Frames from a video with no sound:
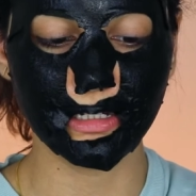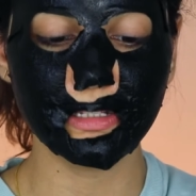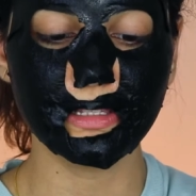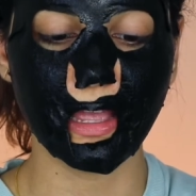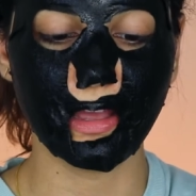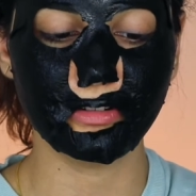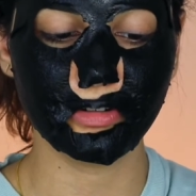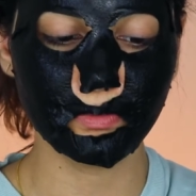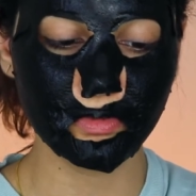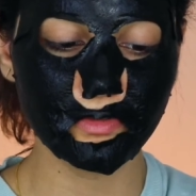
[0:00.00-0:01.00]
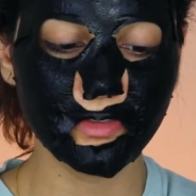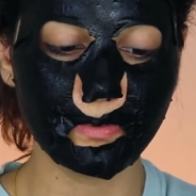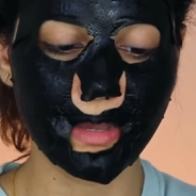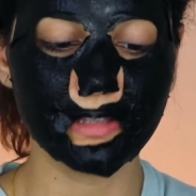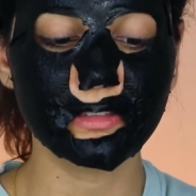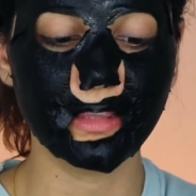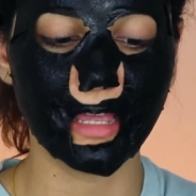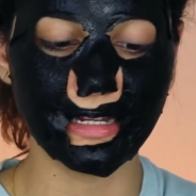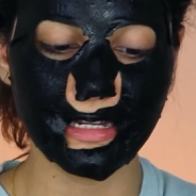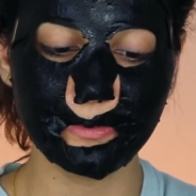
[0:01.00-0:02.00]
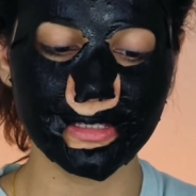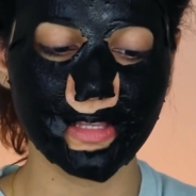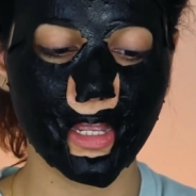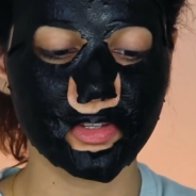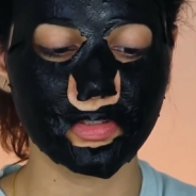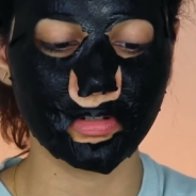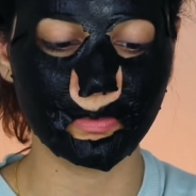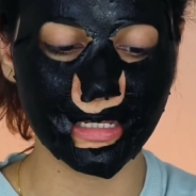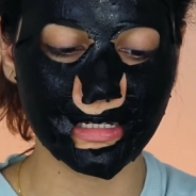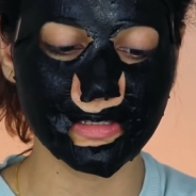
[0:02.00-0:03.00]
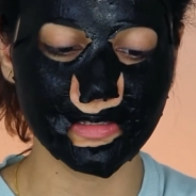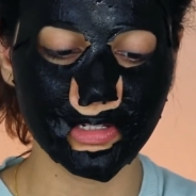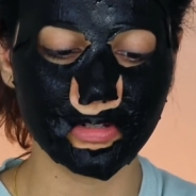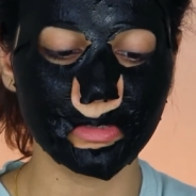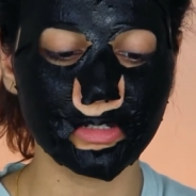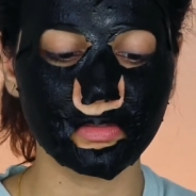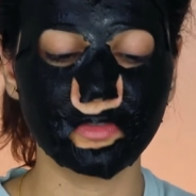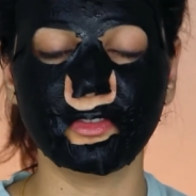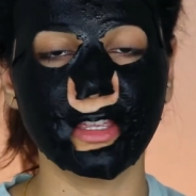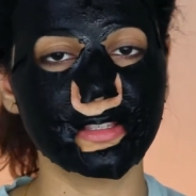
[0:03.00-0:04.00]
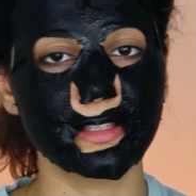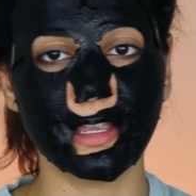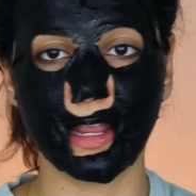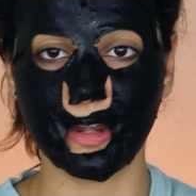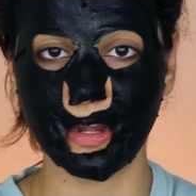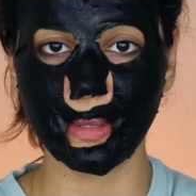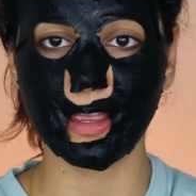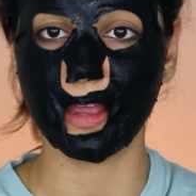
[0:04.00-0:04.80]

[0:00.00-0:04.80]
minutes and remove the mask, lightly massage the remaining serum into the face and neck